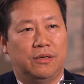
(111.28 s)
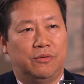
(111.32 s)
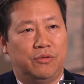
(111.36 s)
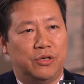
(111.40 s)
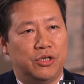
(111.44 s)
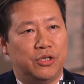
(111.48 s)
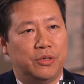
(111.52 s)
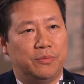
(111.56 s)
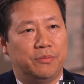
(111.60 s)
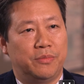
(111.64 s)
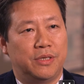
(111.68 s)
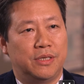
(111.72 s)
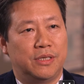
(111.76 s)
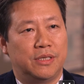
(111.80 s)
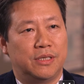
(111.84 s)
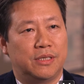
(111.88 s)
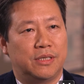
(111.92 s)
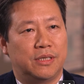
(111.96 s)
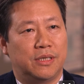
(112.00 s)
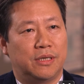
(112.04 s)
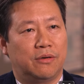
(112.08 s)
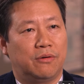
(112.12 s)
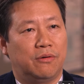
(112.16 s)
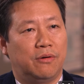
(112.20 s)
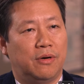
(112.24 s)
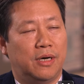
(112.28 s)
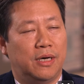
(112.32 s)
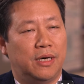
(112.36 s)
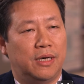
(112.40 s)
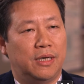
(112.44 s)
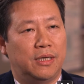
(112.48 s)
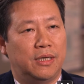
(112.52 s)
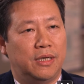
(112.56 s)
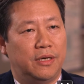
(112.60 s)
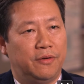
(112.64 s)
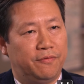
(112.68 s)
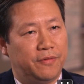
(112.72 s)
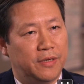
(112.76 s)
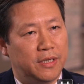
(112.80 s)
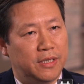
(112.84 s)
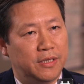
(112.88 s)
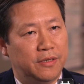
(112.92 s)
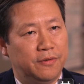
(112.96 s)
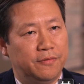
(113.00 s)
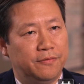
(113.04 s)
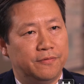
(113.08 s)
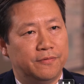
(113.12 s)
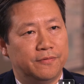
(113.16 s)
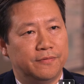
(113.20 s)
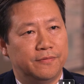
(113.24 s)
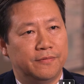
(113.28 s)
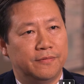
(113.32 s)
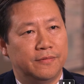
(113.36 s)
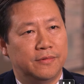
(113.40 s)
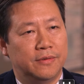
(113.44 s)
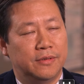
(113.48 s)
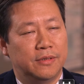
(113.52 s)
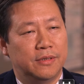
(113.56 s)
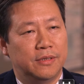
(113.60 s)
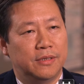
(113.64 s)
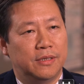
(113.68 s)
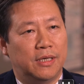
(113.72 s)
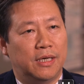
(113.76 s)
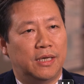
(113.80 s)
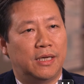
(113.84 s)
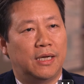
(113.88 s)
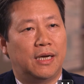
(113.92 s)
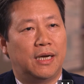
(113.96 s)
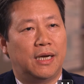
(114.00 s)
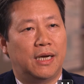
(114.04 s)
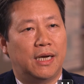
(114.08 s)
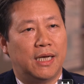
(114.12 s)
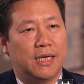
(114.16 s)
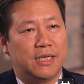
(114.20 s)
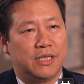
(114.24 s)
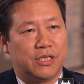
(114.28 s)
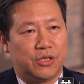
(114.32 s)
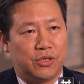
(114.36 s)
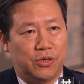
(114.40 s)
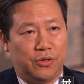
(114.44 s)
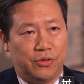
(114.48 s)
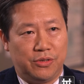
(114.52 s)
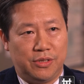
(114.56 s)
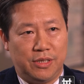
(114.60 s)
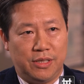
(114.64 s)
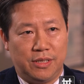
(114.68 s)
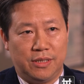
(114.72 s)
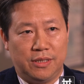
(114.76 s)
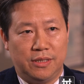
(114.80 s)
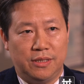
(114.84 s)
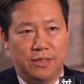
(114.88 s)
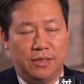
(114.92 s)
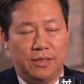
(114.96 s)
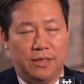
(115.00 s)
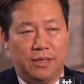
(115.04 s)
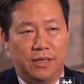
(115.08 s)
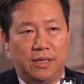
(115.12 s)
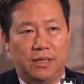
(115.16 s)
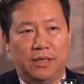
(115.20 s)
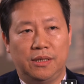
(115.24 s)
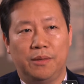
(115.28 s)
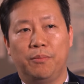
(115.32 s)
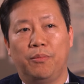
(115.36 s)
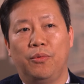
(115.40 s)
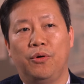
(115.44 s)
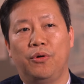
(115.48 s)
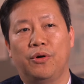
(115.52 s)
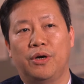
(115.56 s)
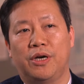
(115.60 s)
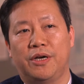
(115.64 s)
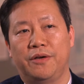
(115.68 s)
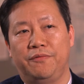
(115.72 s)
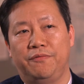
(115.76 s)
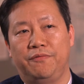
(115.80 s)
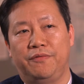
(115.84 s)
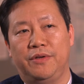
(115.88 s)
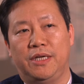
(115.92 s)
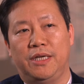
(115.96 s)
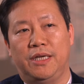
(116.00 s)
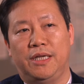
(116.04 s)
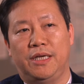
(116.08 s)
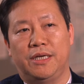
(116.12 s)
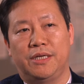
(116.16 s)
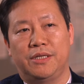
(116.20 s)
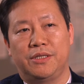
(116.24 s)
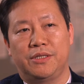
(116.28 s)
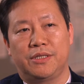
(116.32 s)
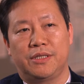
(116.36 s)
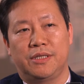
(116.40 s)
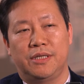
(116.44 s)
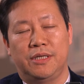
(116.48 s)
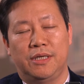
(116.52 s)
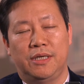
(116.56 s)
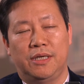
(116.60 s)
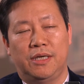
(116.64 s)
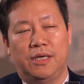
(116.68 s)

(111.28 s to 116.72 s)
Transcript: regimens quite effective, less toxic, and more convenient.